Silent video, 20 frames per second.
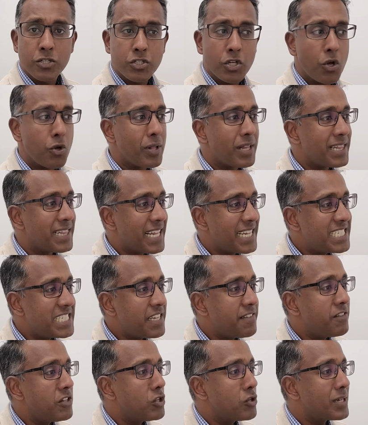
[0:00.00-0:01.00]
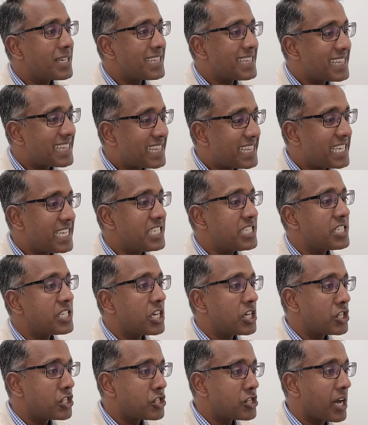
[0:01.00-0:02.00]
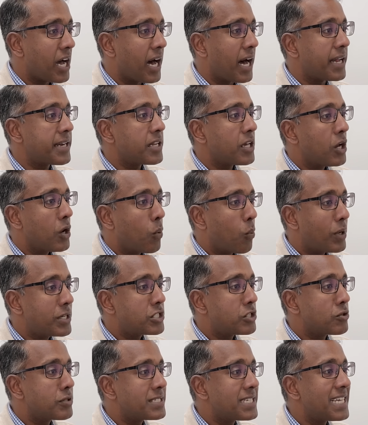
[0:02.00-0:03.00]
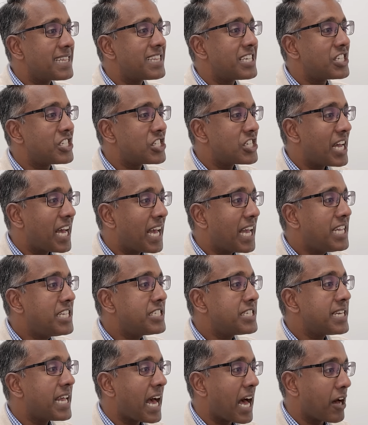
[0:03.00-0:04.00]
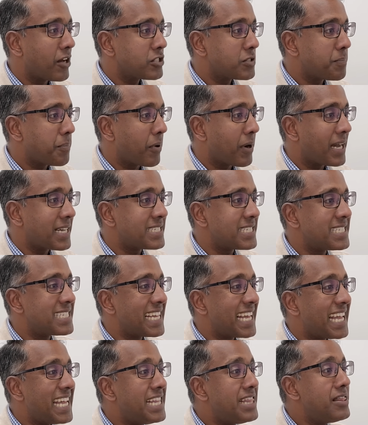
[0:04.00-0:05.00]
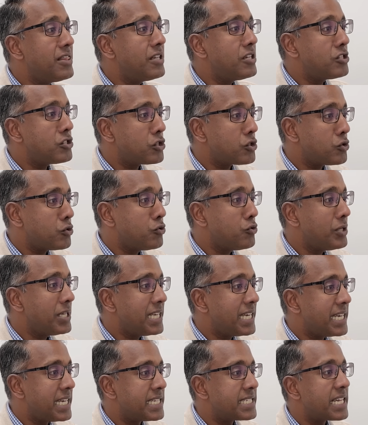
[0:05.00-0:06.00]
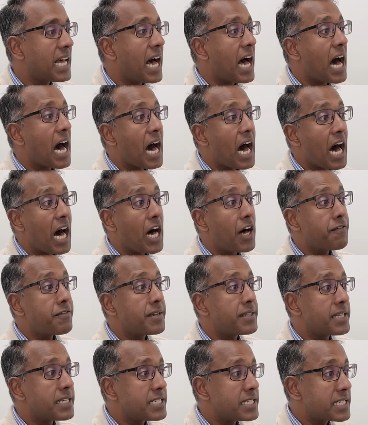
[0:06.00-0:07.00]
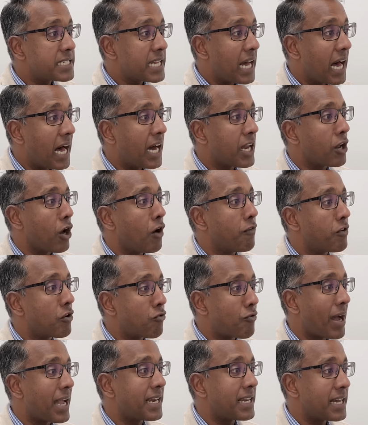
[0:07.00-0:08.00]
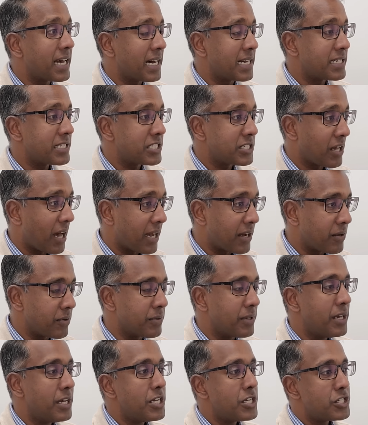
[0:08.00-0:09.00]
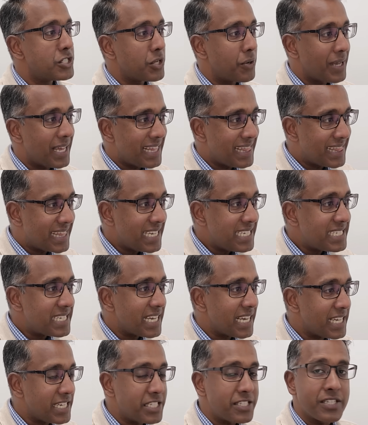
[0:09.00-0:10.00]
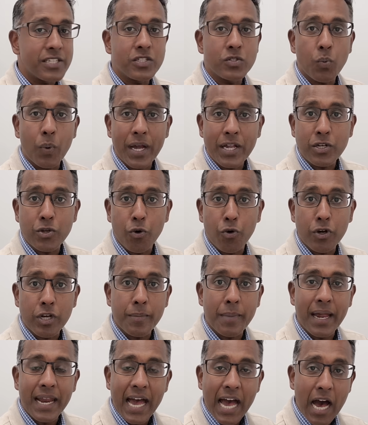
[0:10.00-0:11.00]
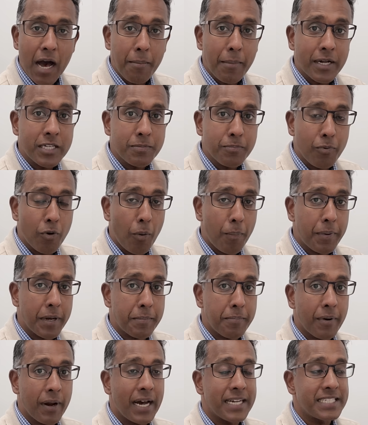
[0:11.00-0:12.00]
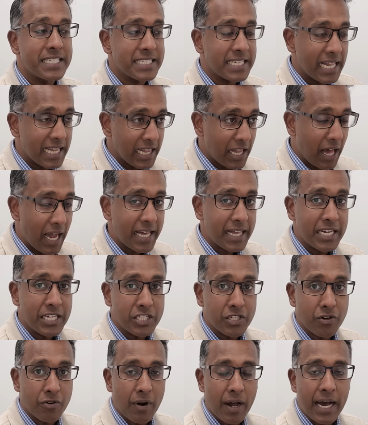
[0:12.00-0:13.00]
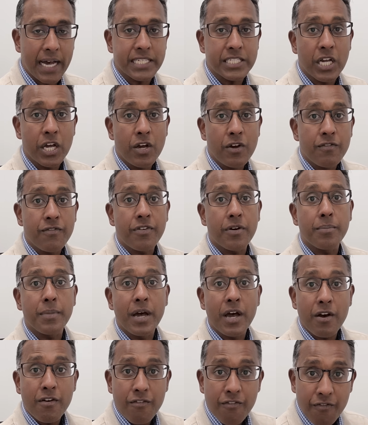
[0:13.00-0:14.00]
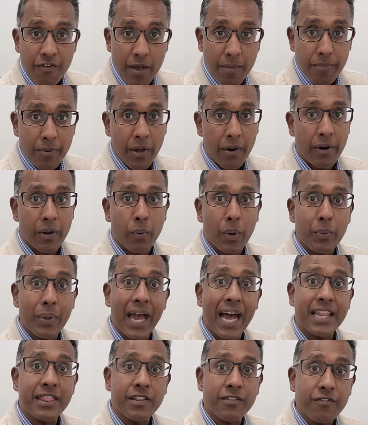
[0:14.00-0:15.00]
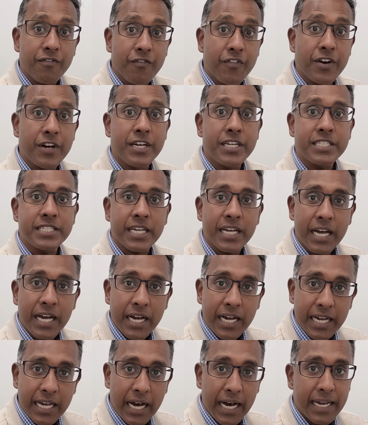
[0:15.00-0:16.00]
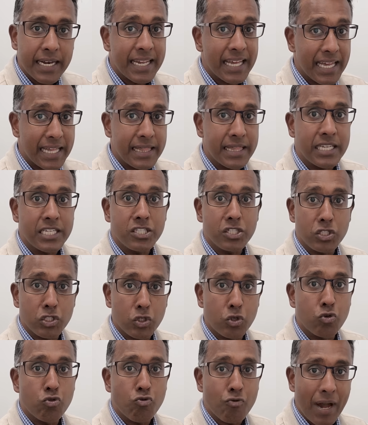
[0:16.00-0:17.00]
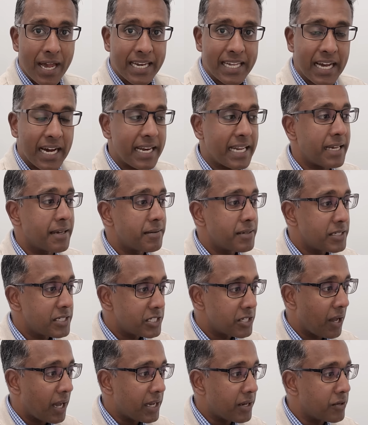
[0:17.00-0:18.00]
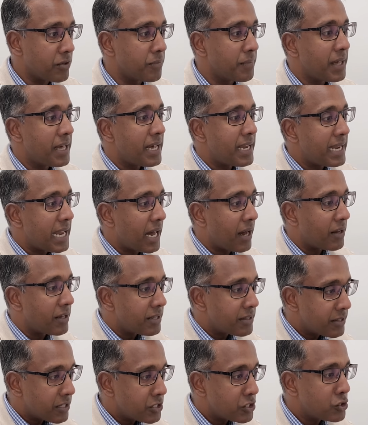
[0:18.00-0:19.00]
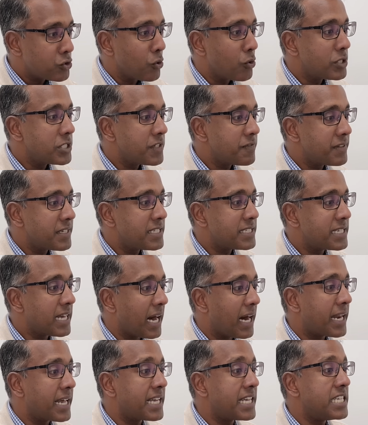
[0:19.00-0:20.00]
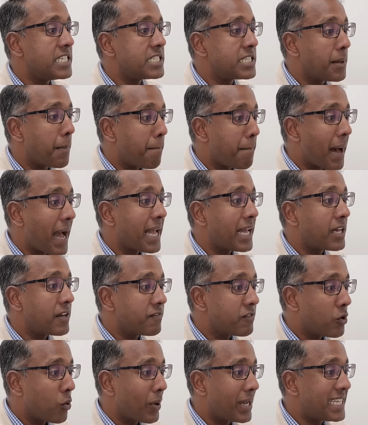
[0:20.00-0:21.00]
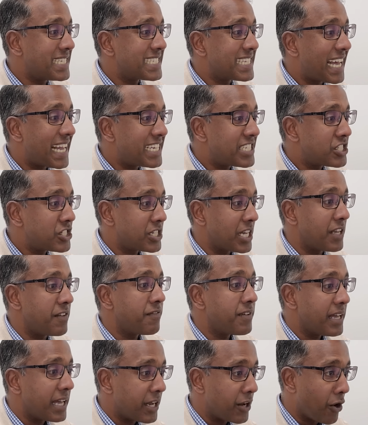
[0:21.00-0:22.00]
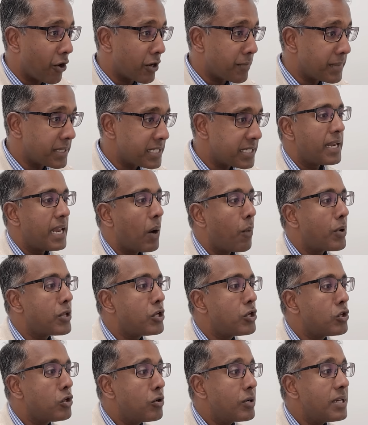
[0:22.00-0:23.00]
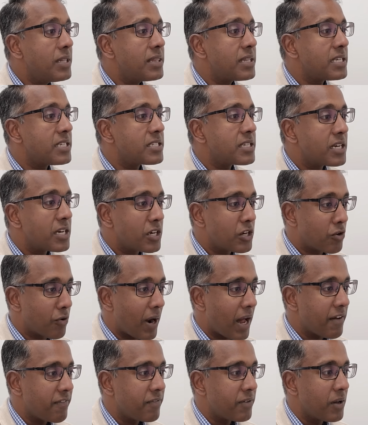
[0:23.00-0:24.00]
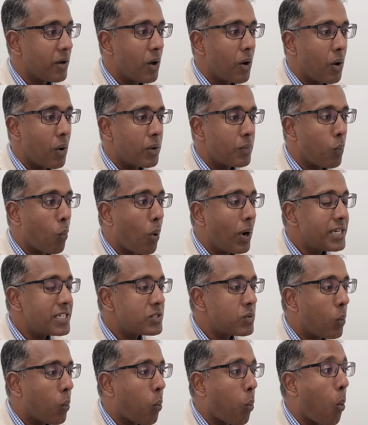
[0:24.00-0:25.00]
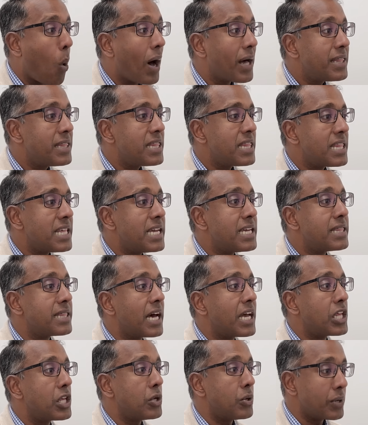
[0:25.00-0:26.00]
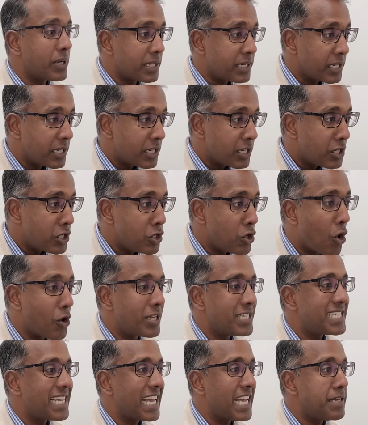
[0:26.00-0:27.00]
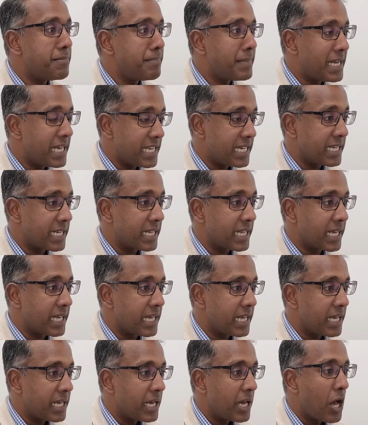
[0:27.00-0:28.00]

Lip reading: So let's have a look at this chart, which looks at the change in house prices in the 2 years after the start of a rate cut cycle. So in this instance, we're talking about how much property prices are likely to rise from February, when we had the first cut in this new rate cutting cycle. Now, the source of this data is the Bank of Queensland's chief economist. Now, when you look at this graph, what's one thing that you can notice immediately?